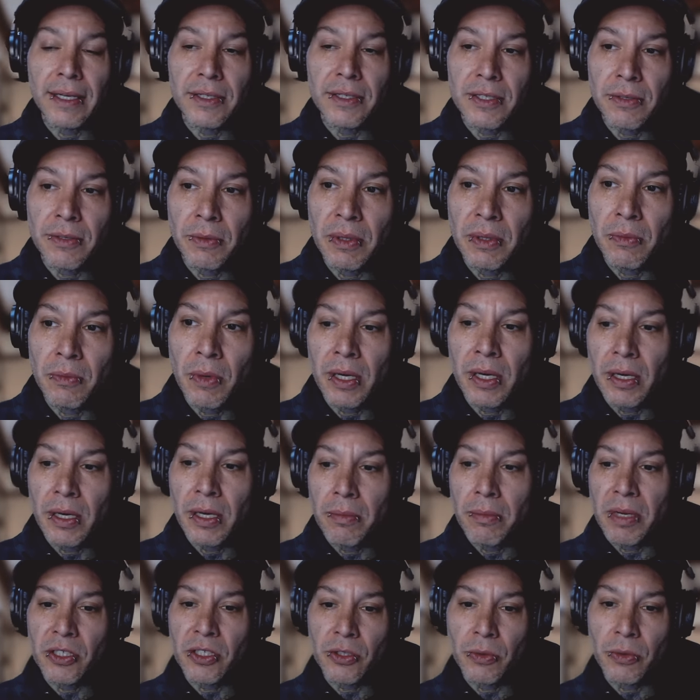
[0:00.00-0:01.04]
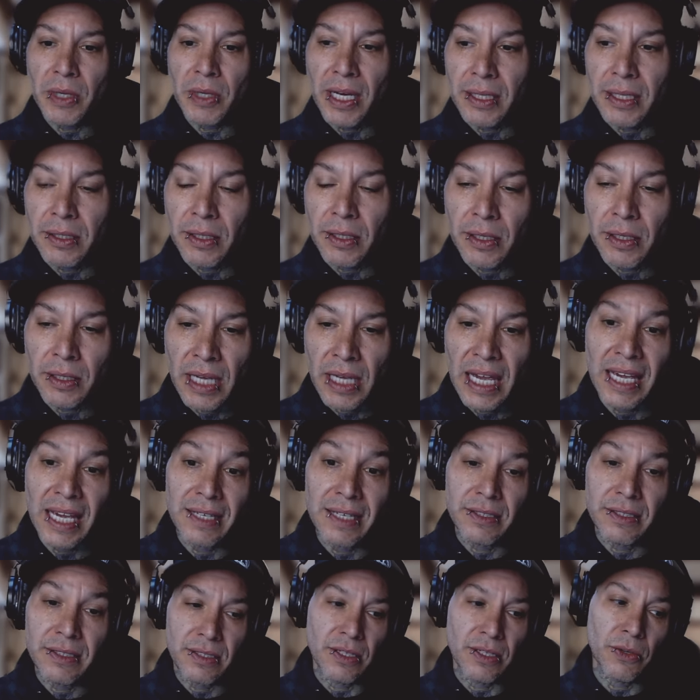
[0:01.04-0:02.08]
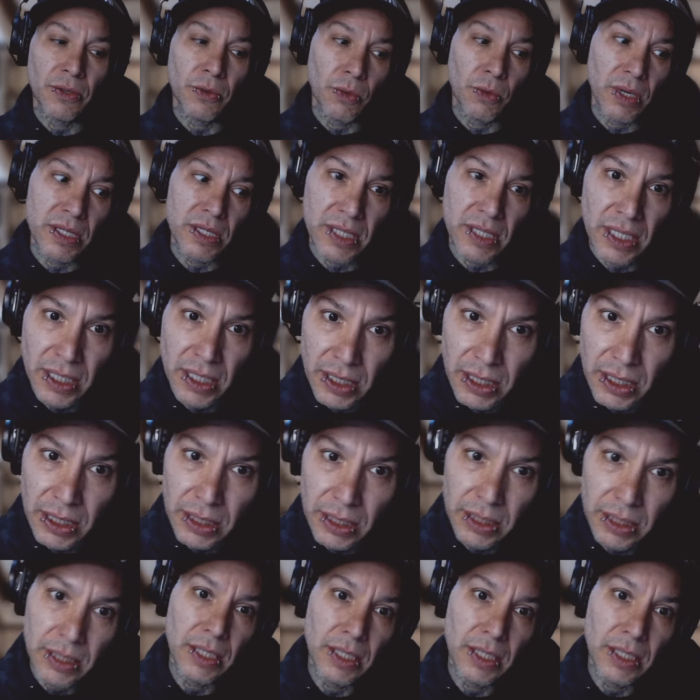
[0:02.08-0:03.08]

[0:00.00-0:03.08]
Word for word: so we wanted to make sure we got there in case there was any